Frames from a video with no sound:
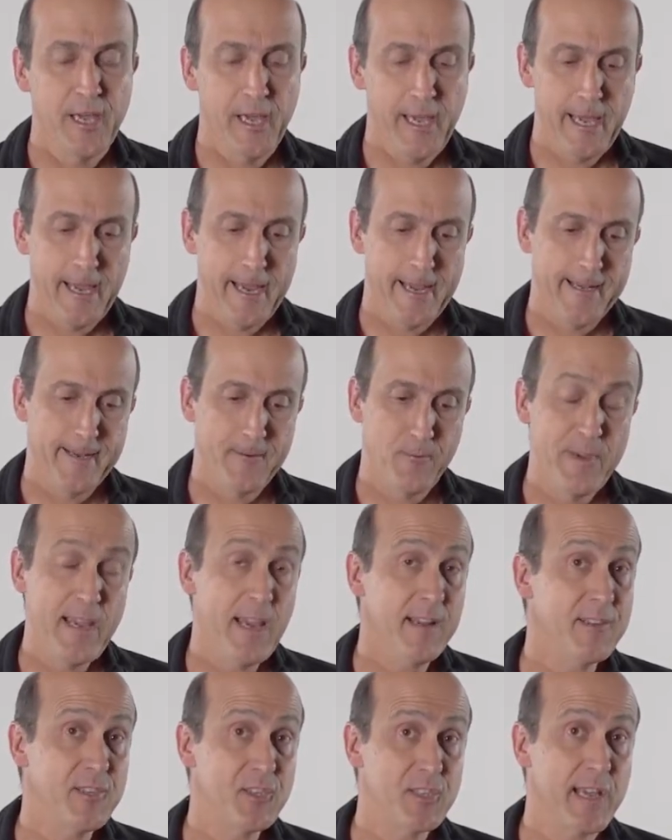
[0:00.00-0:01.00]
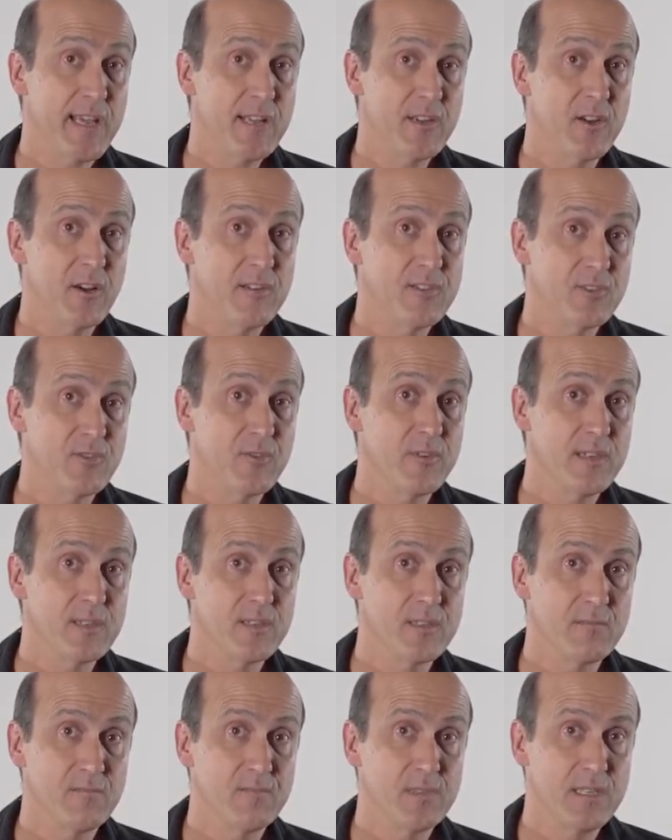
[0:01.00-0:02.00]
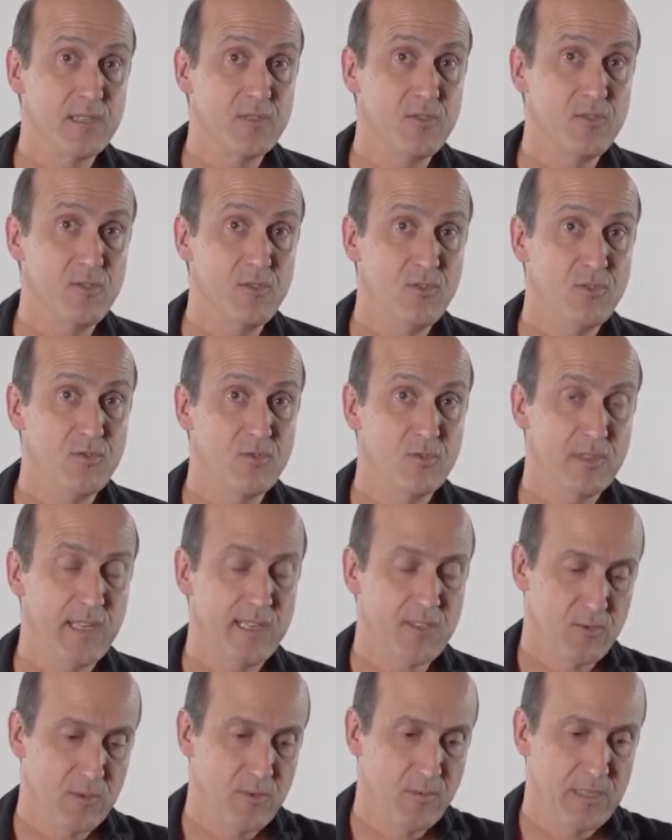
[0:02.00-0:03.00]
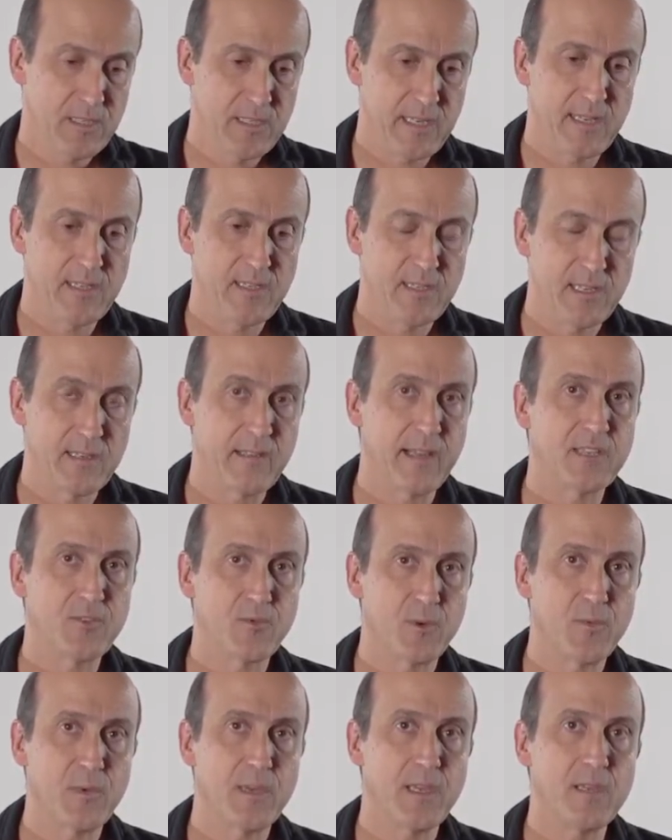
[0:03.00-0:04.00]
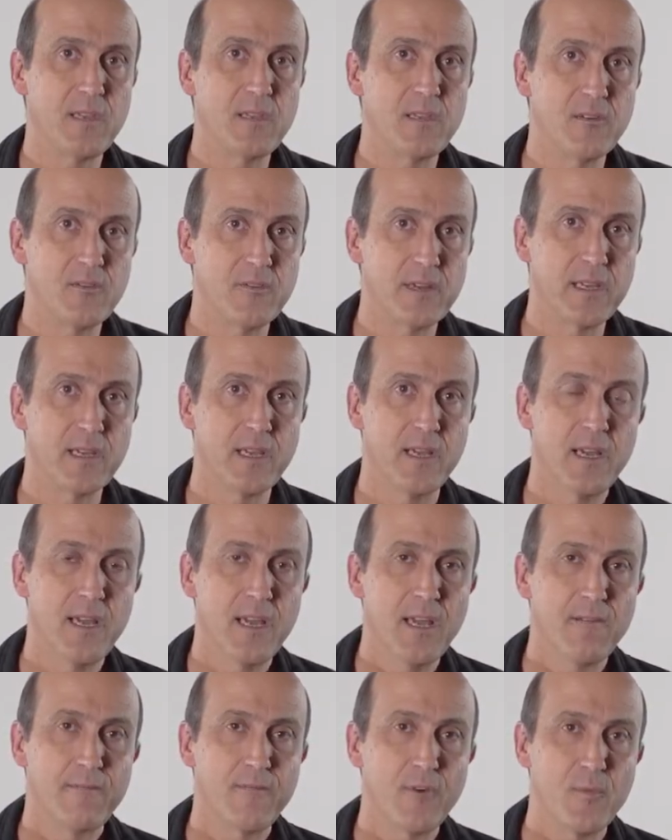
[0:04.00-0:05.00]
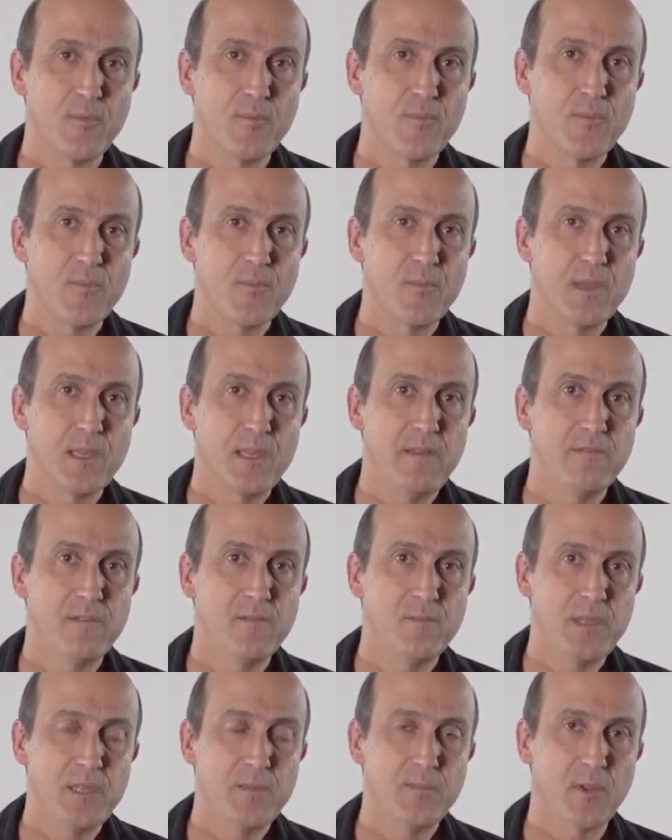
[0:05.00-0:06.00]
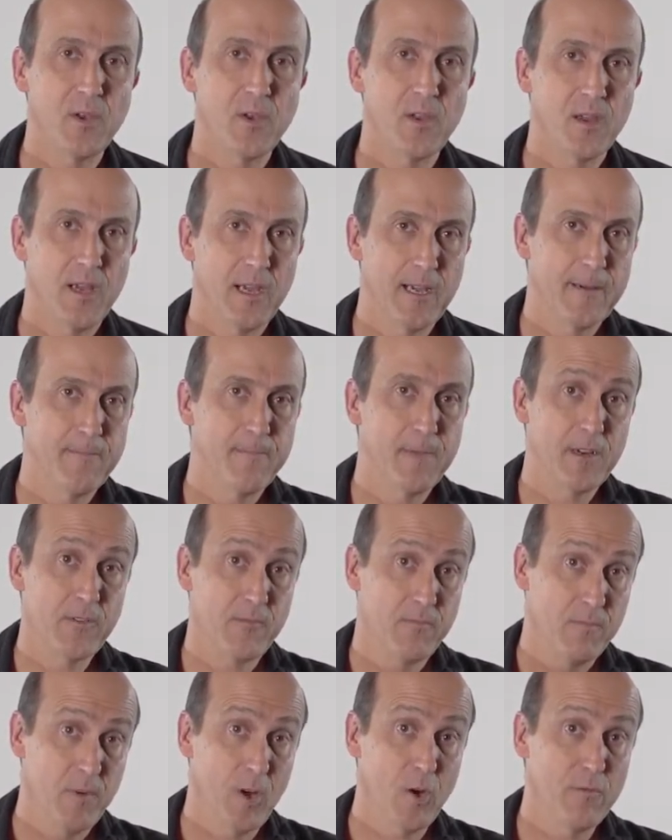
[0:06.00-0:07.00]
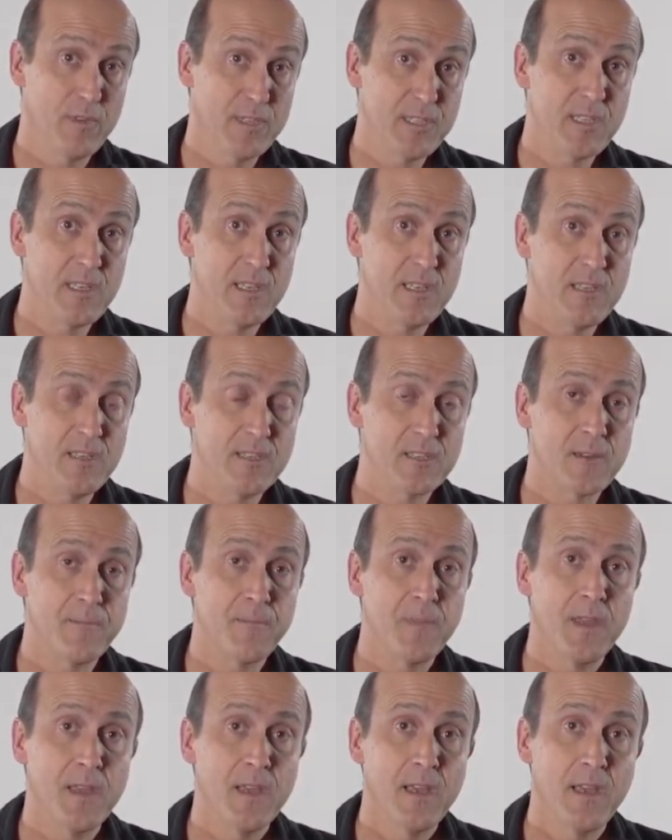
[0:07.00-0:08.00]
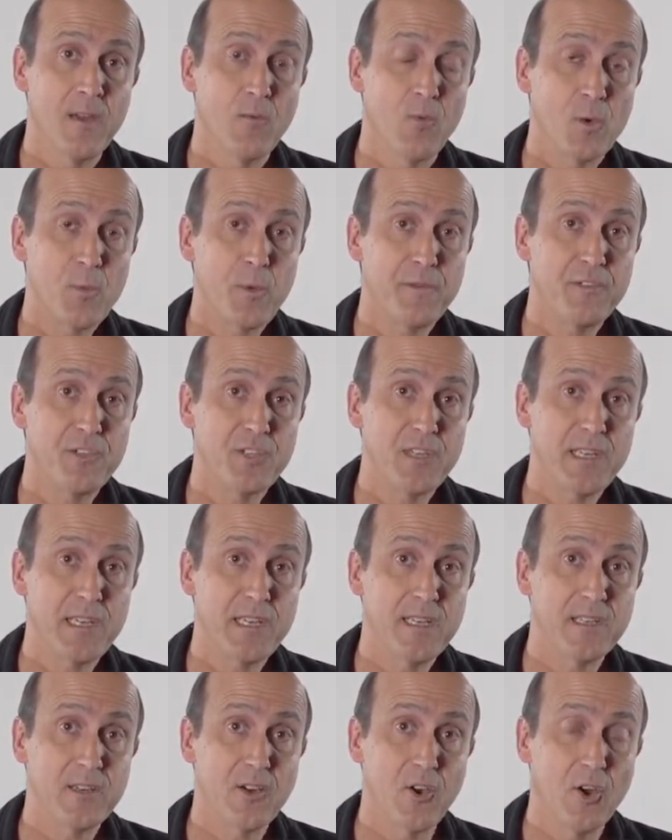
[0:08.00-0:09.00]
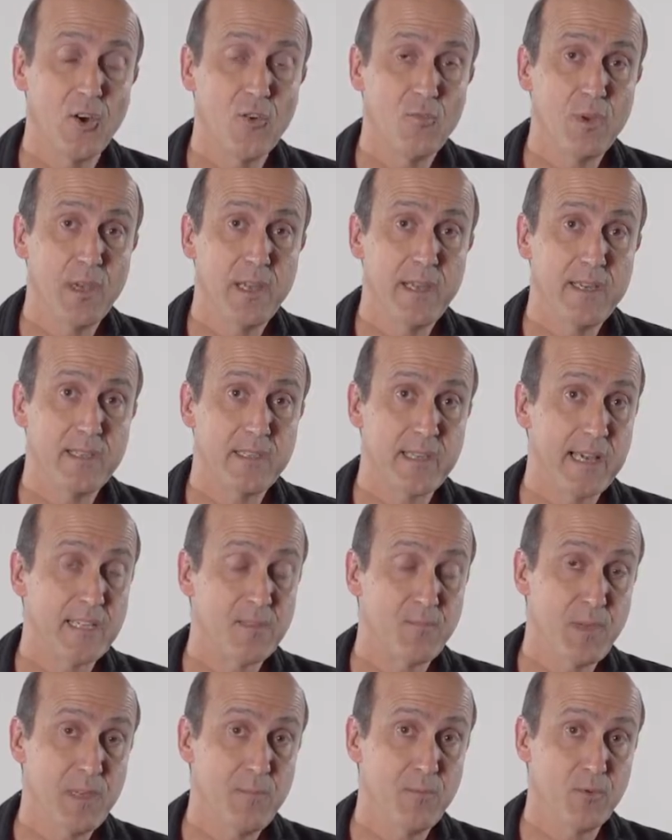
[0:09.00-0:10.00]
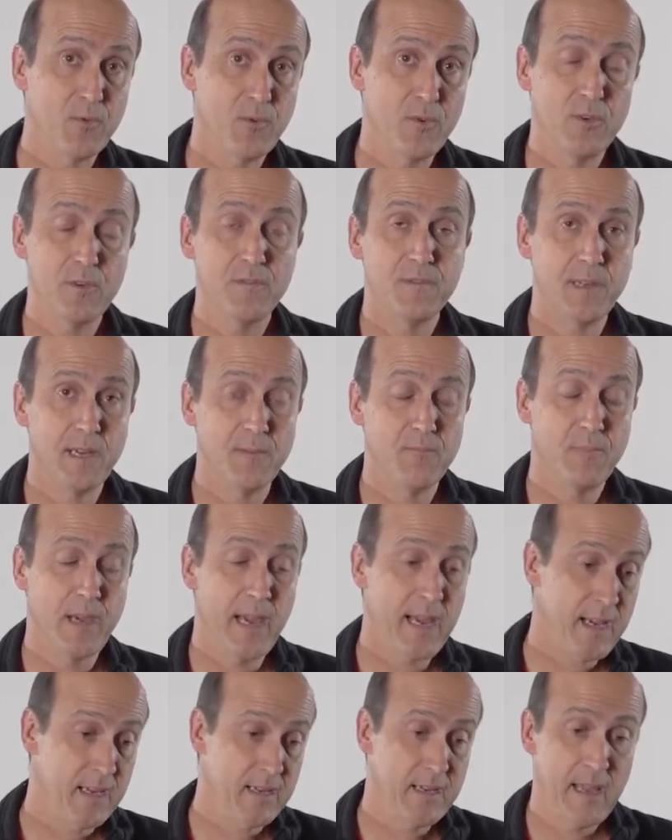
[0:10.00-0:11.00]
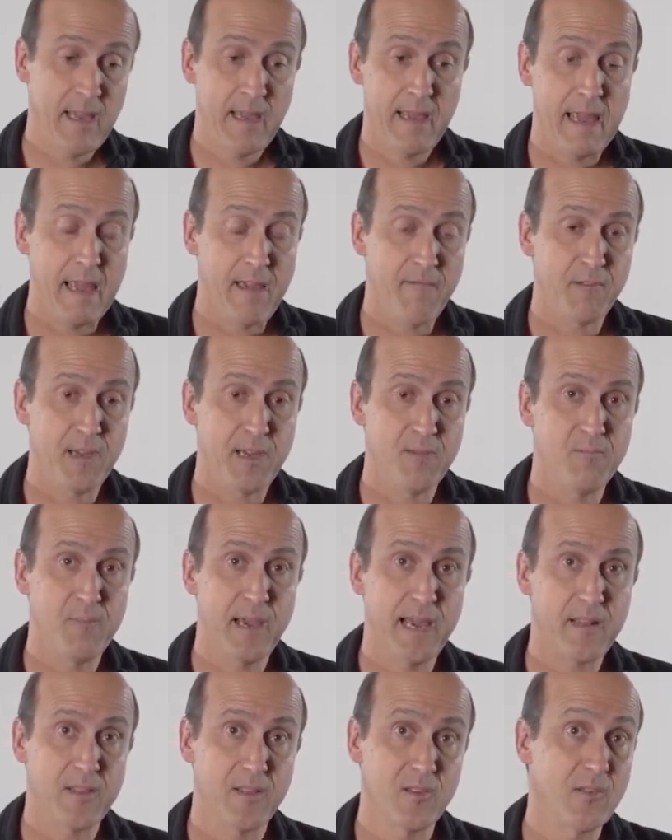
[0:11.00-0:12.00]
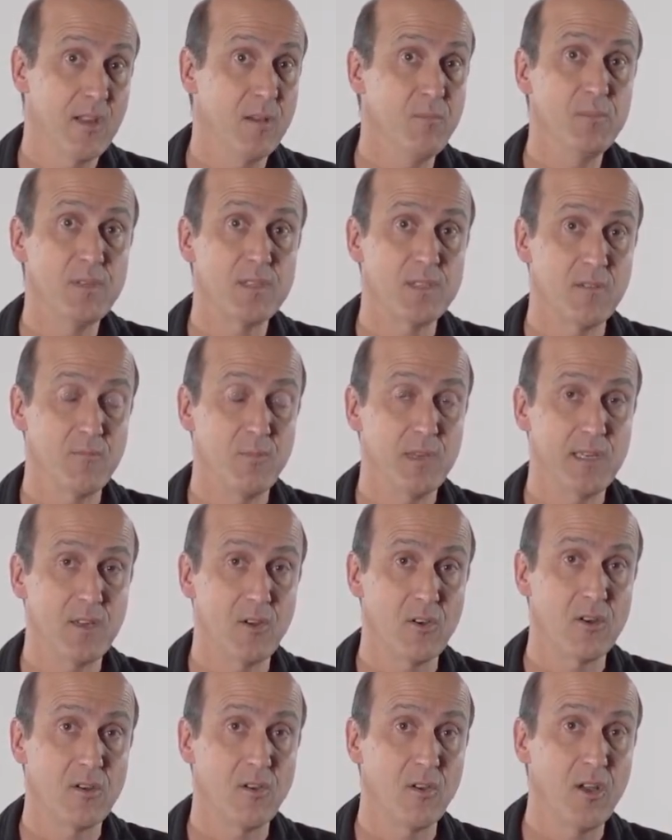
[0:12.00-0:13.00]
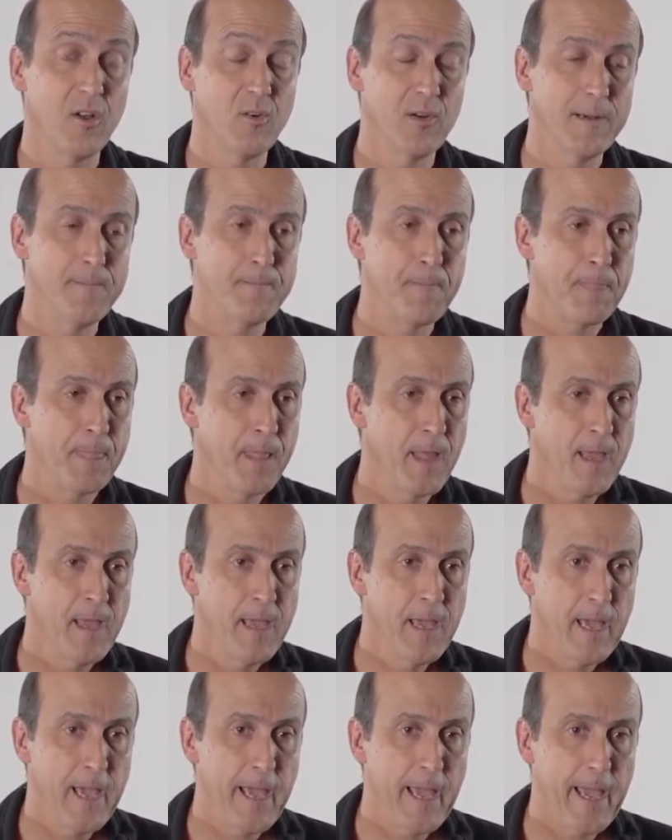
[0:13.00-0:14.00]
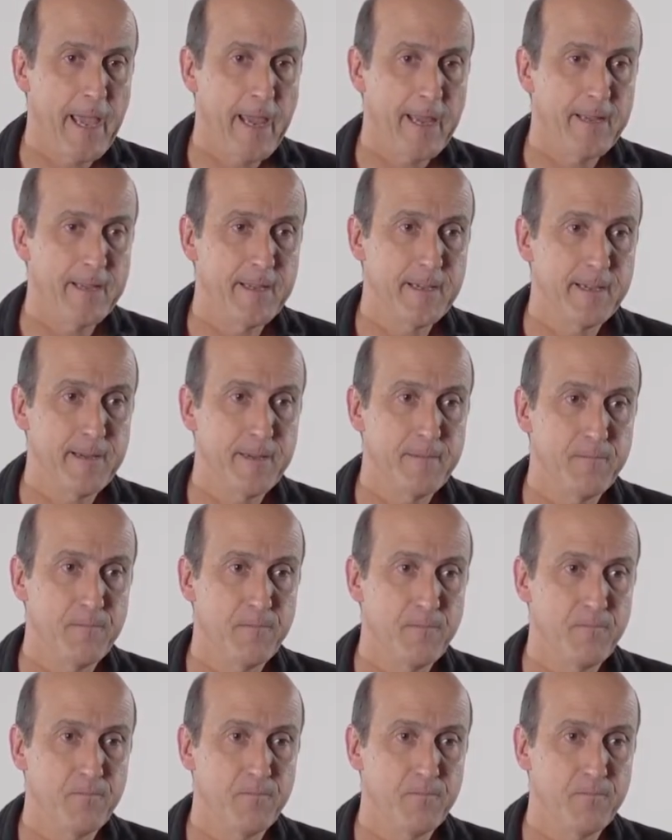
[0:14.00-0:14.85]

And we understand God's doing something new. That's what we're sensing. That's what we're hearing from even people overseas. And what we've seen globally is as people could have come back and have come back, the numbers have been a lot lower. And